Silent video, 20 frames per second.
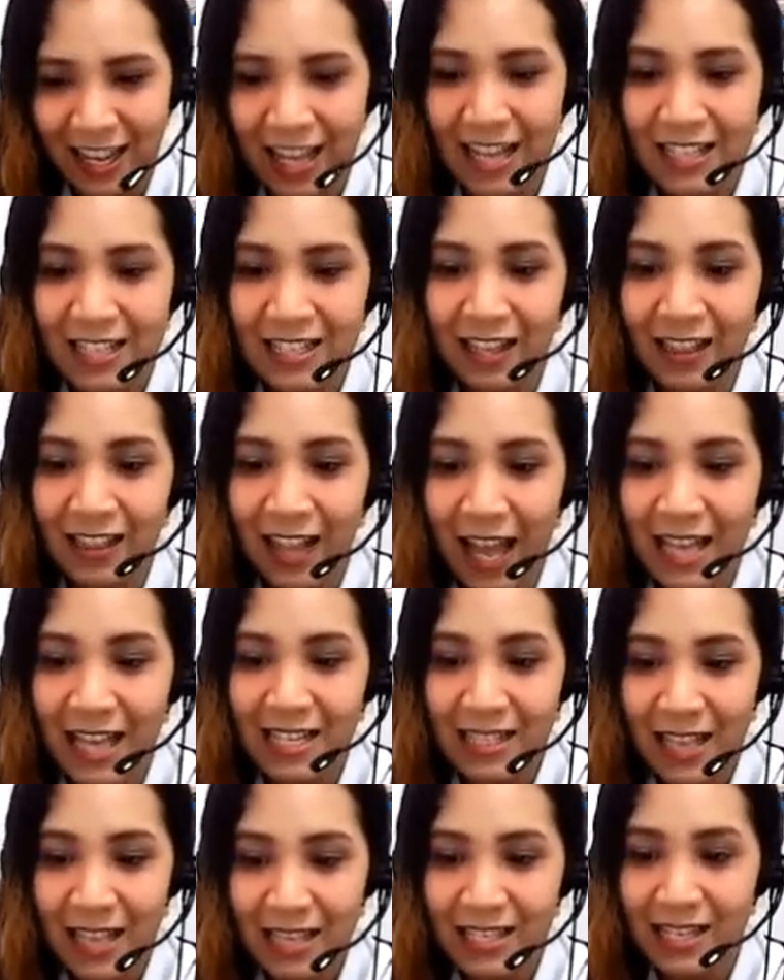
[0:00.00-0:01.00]
lesson. Did
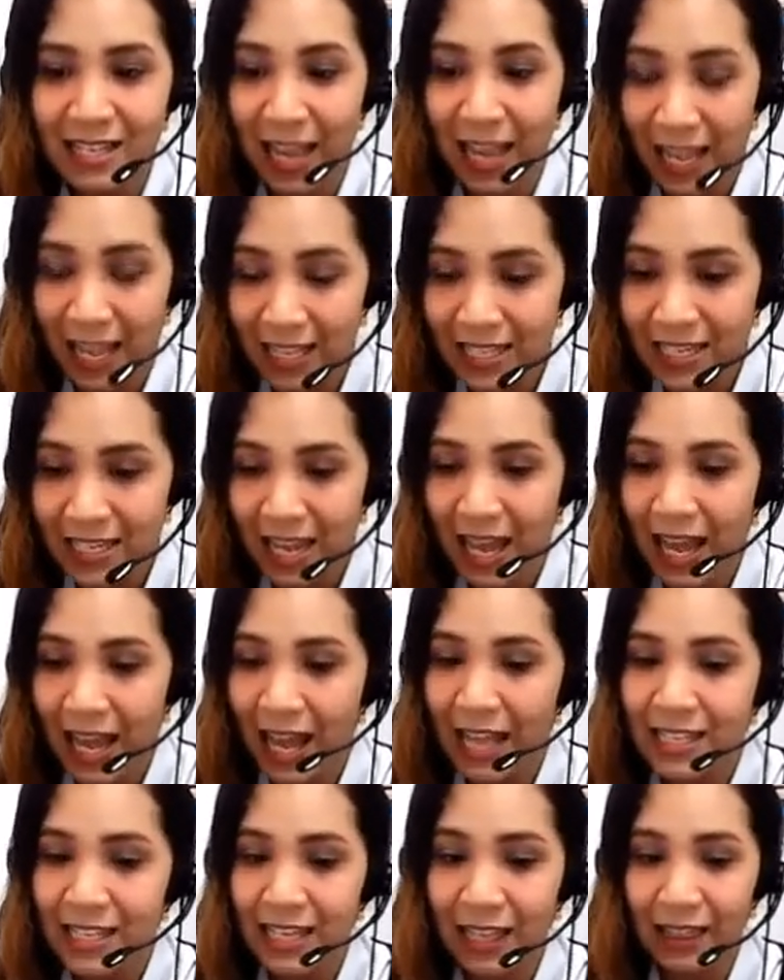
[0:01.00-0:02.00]
last lesson end
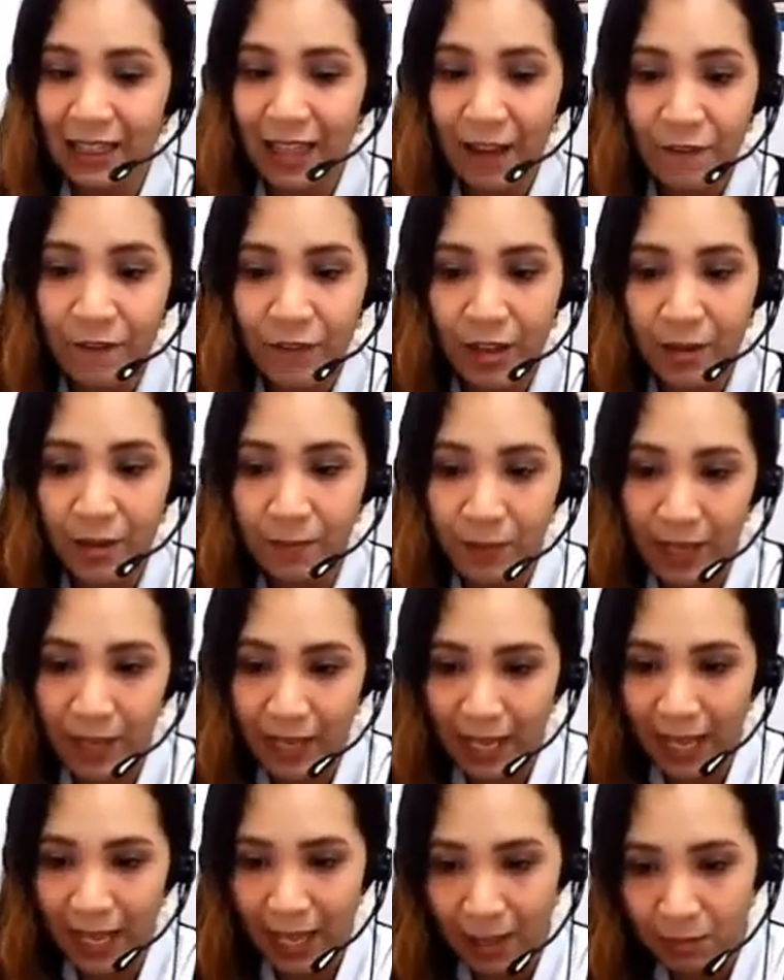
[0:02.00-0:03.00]
at 11
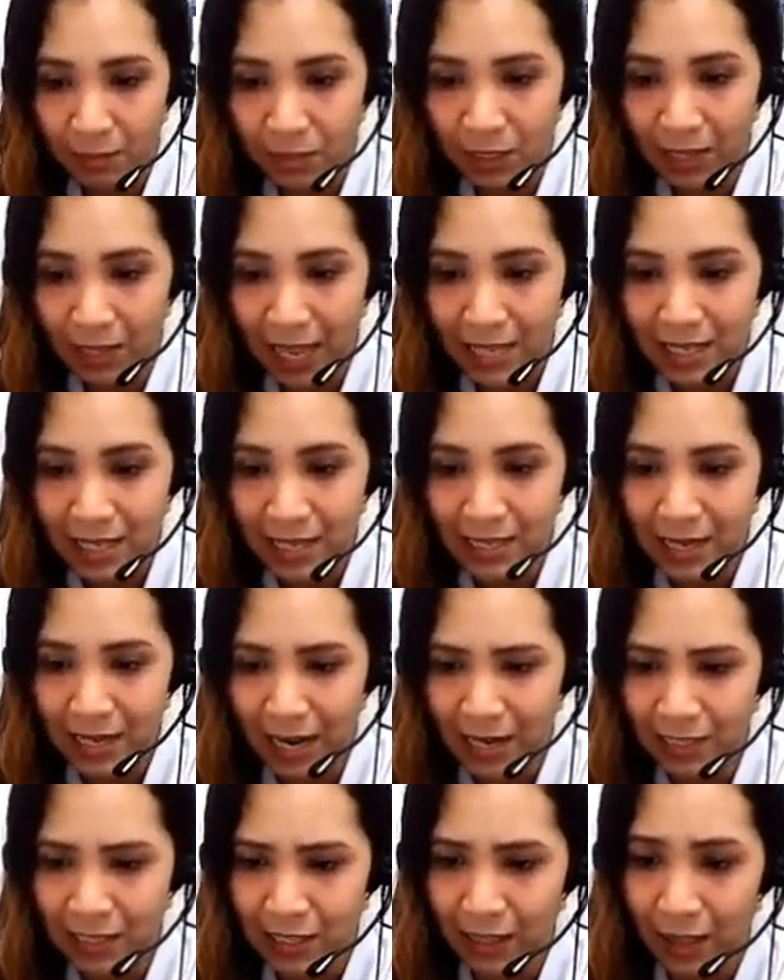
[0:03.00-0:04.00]
p.m.? Did last
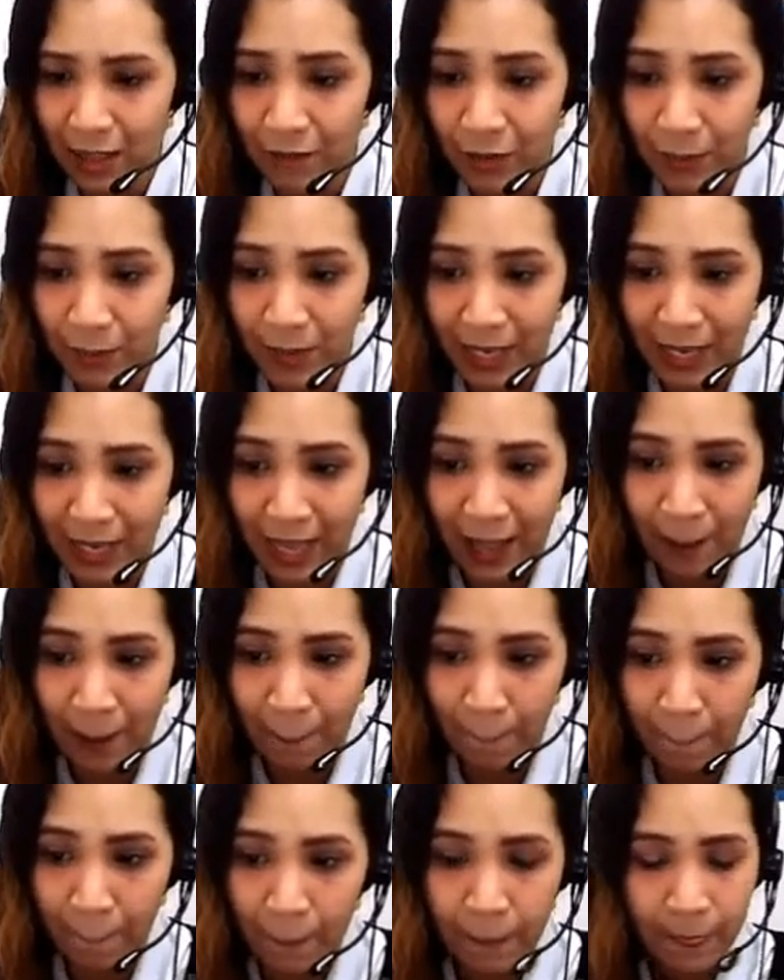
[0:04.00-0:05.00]
lesson end at 11
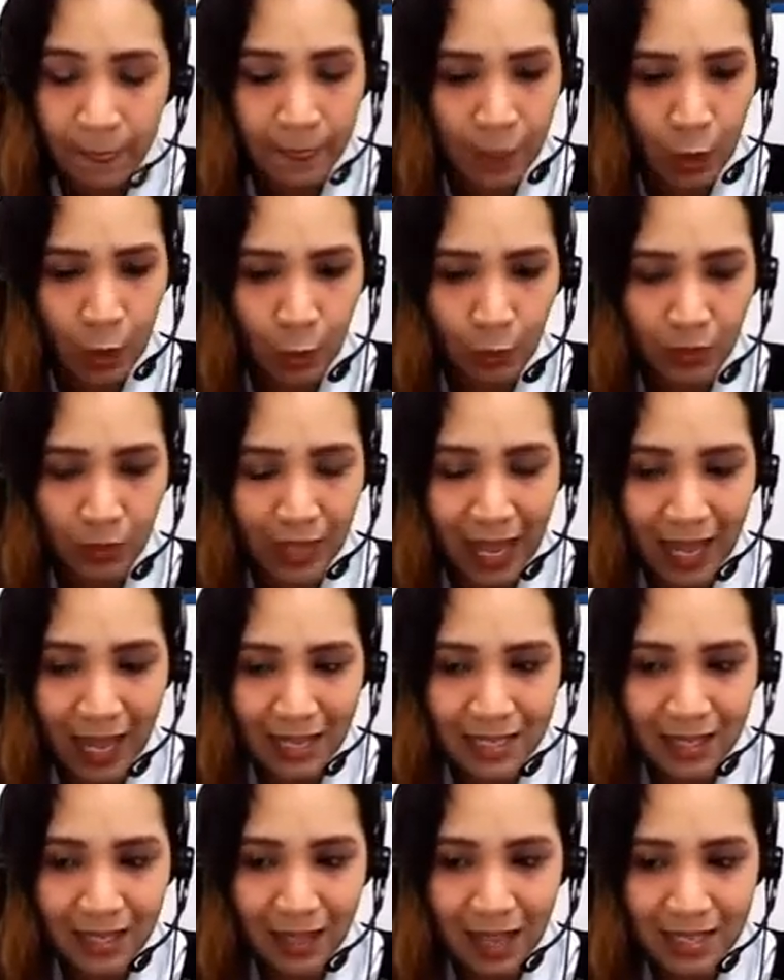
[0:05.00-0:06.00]
p.m.? No,
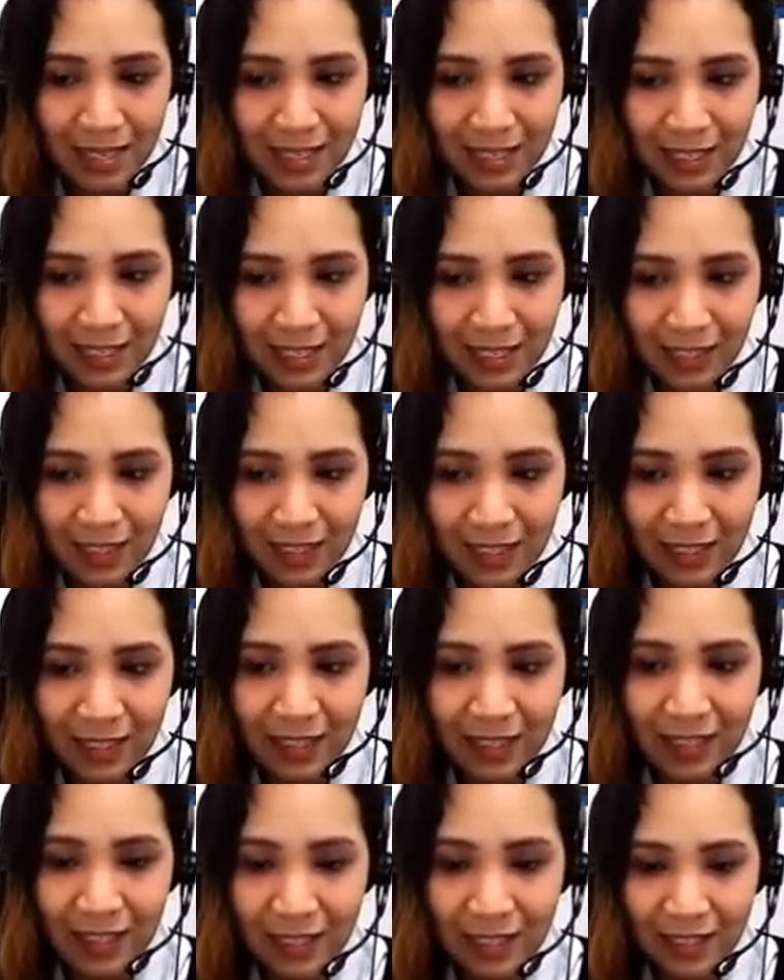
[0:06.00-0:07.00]
last
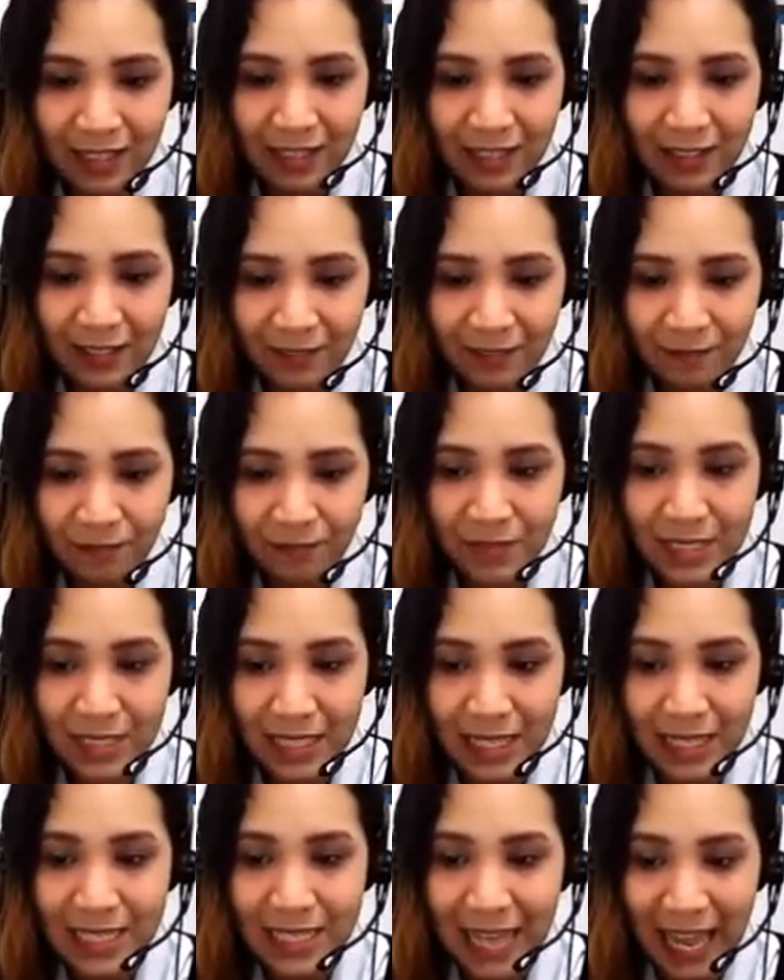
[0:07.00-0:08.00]
lesson
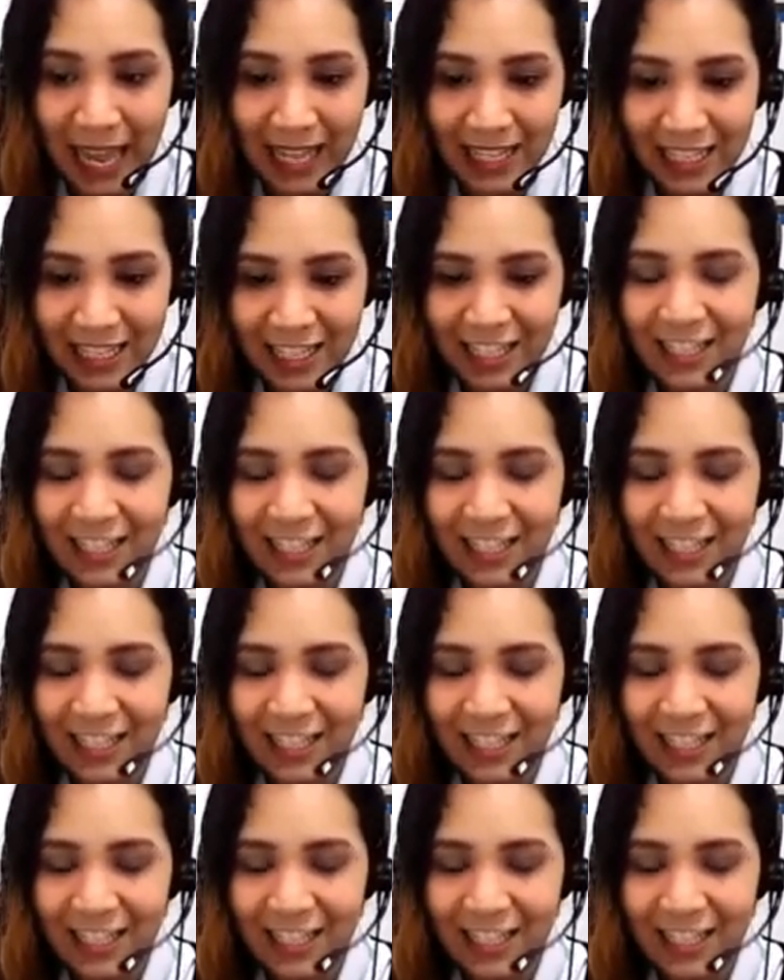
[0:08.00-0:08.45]
didn't end